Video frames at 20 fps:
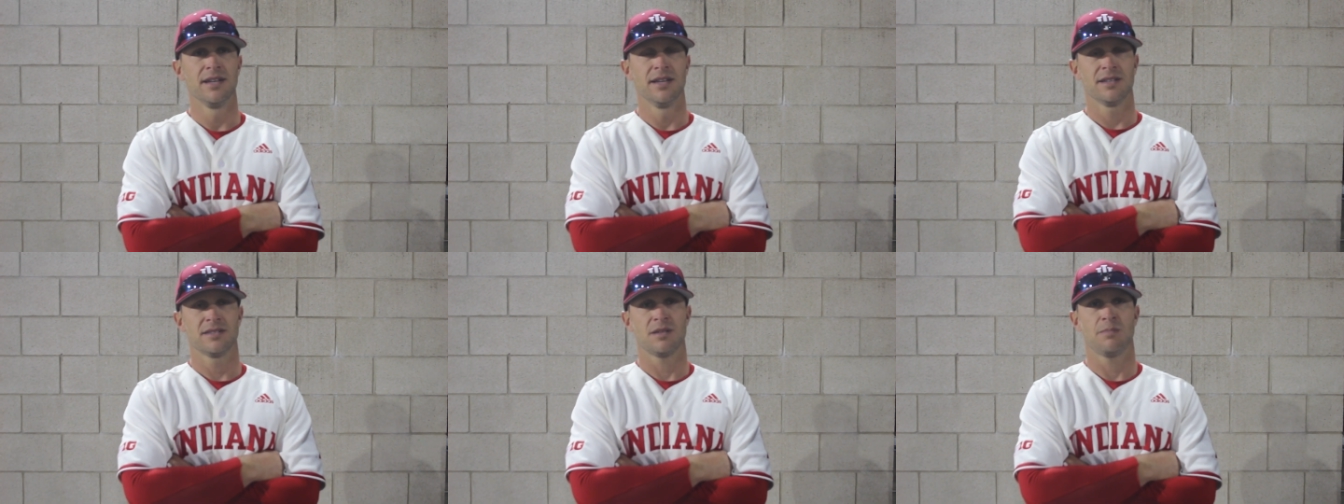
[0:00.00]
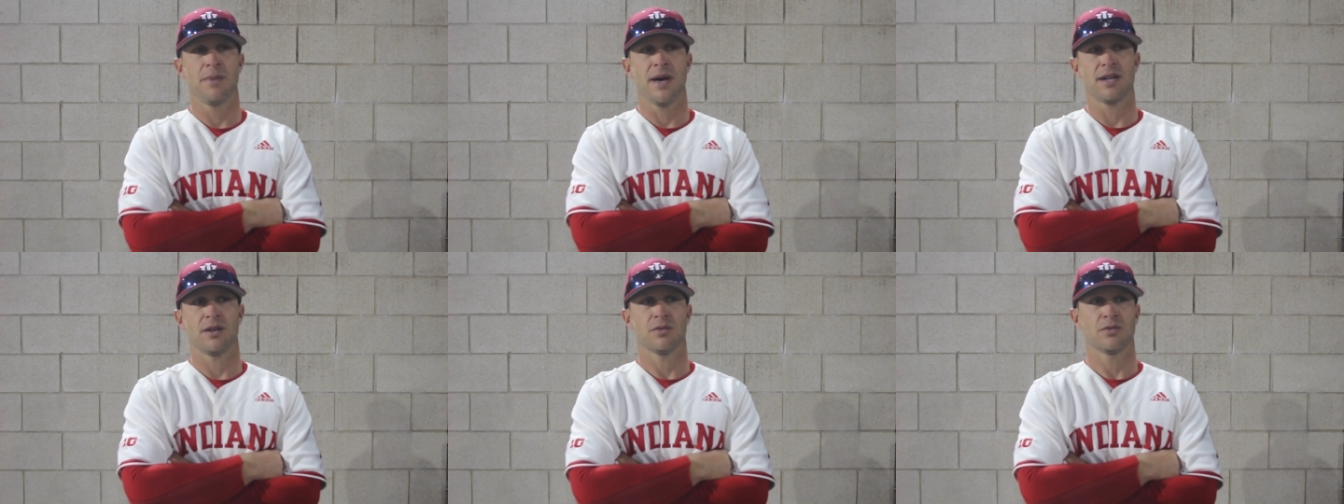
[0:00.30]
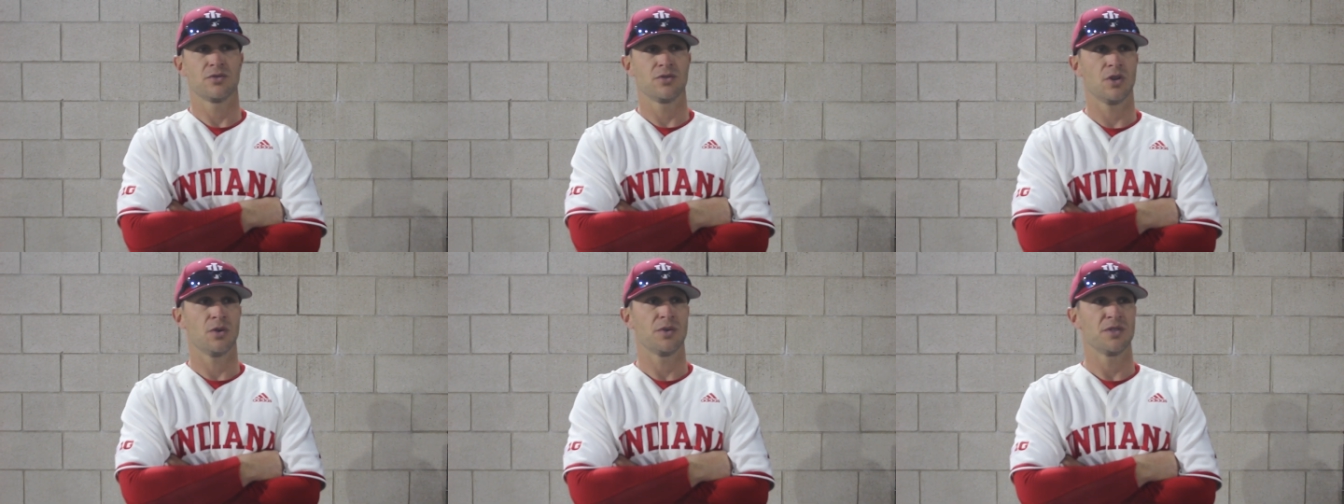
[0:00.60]
It's a pat
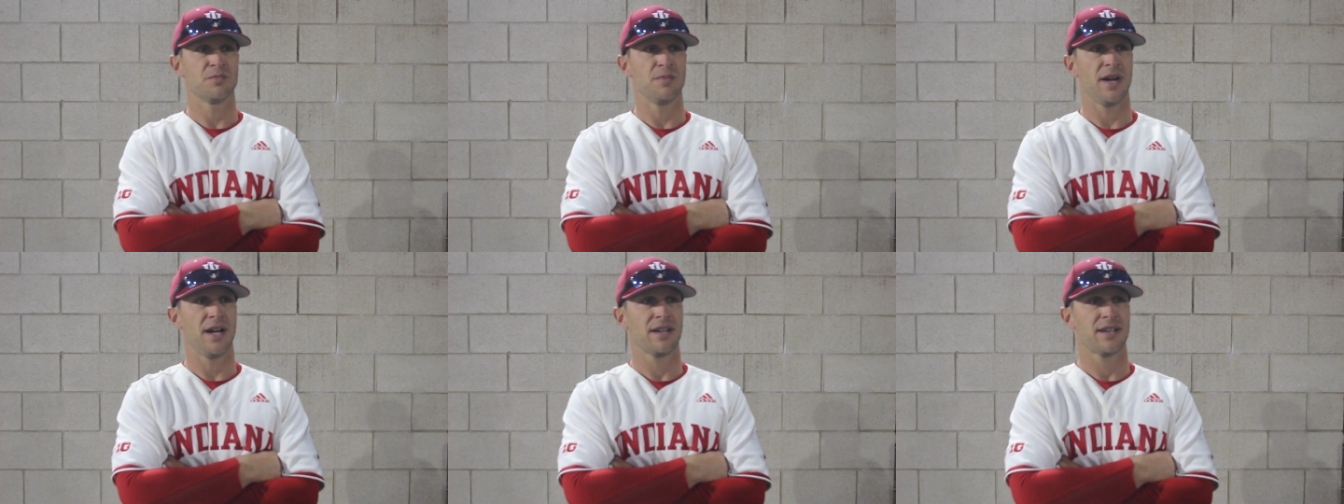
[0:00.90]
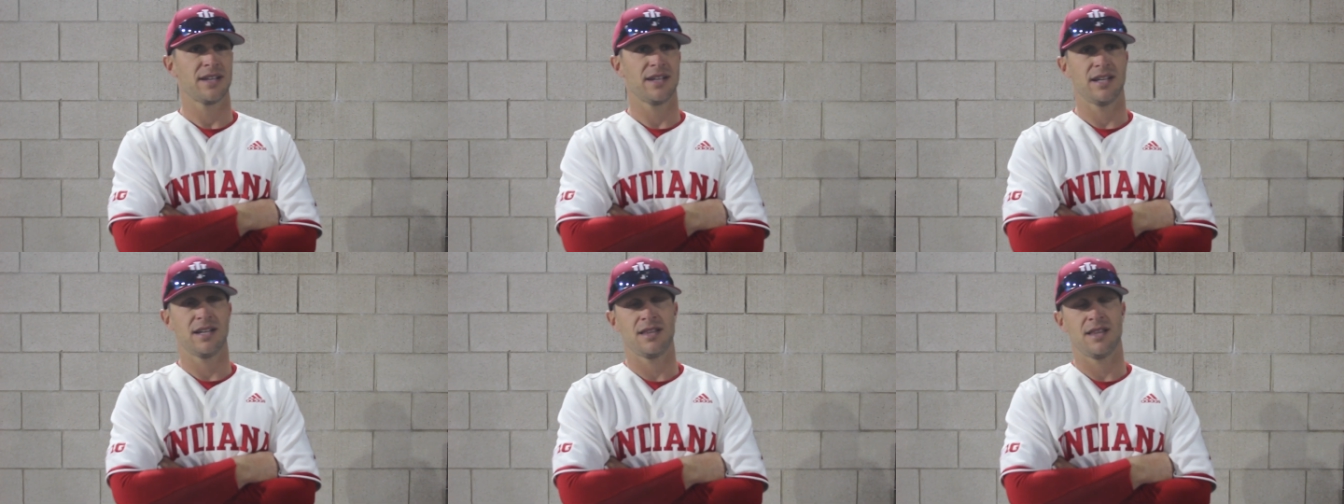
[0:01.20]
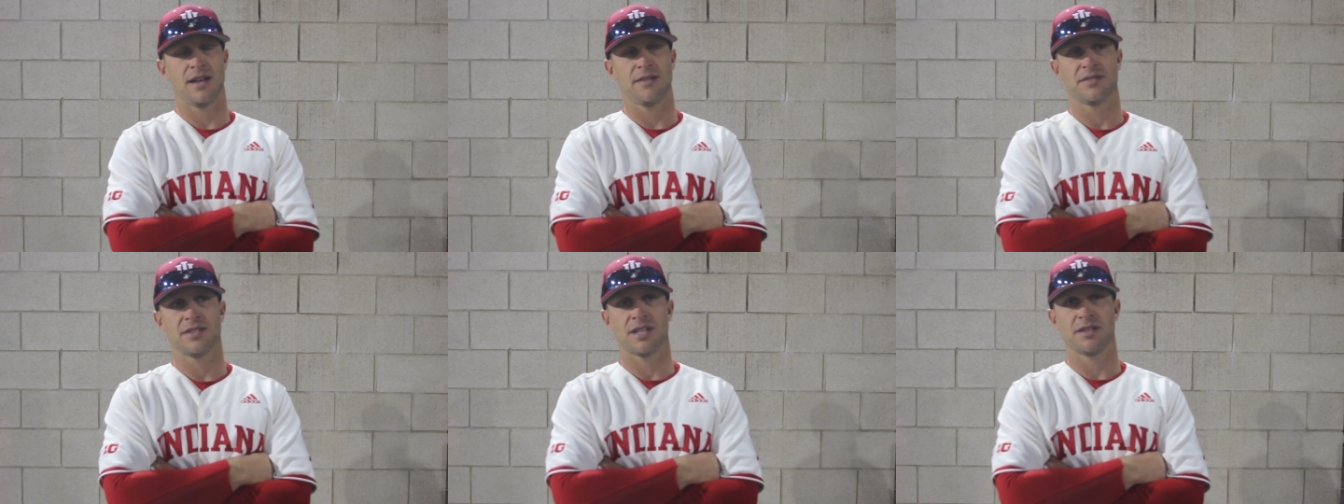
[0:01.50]
on Joey's back. And
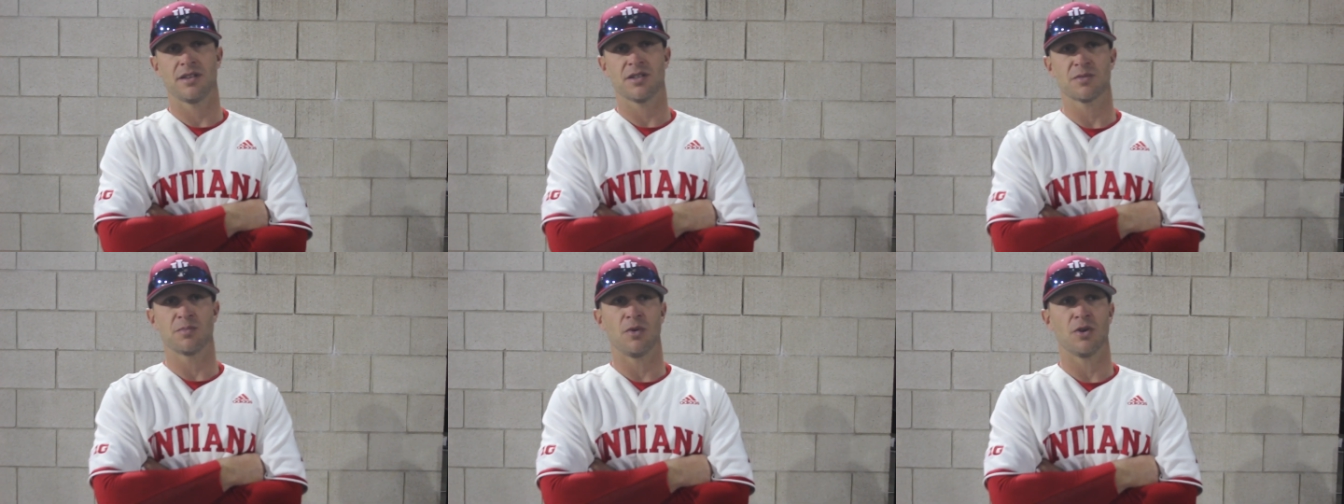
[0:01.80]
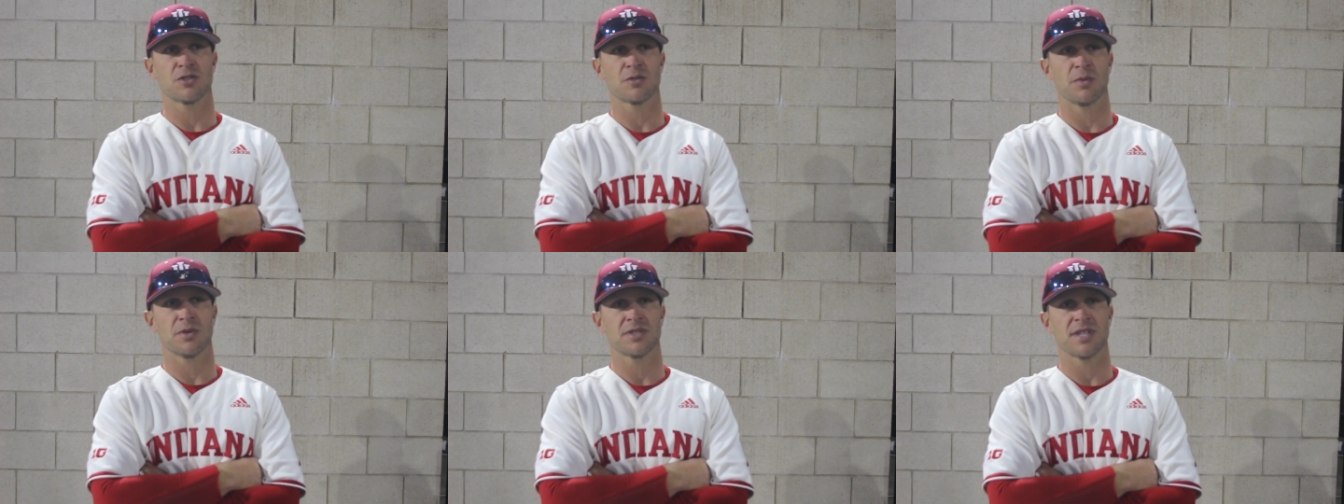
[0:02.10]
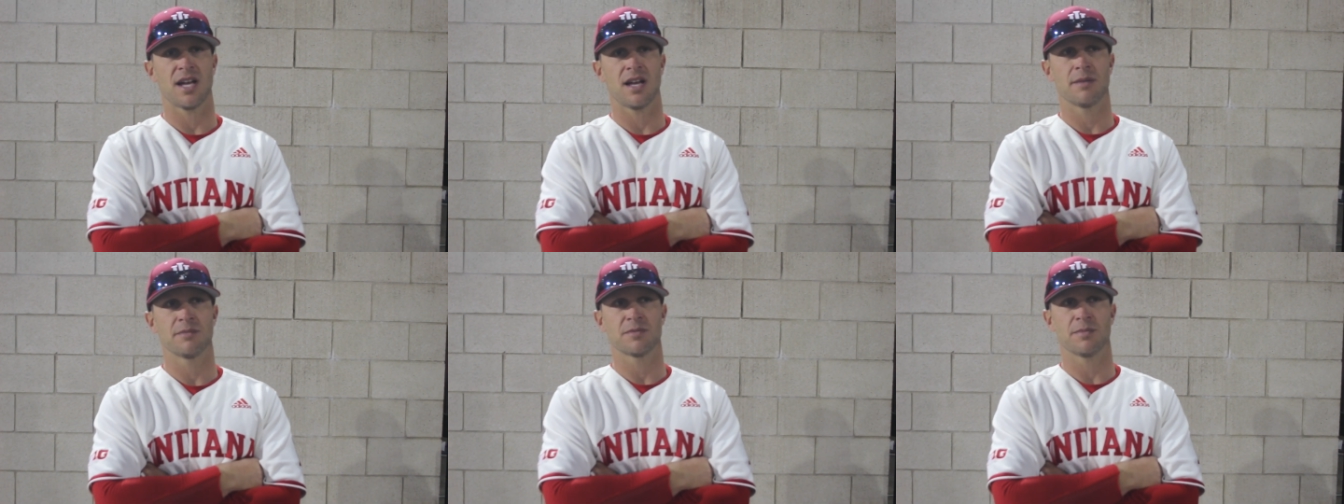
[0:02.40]
I've said this multiple
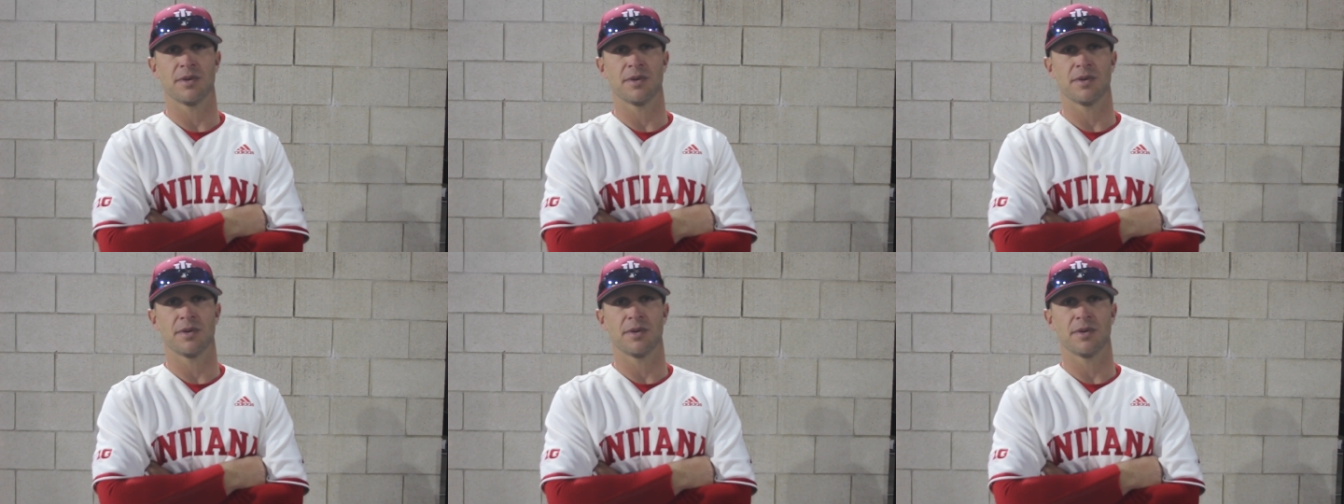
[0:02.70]
times,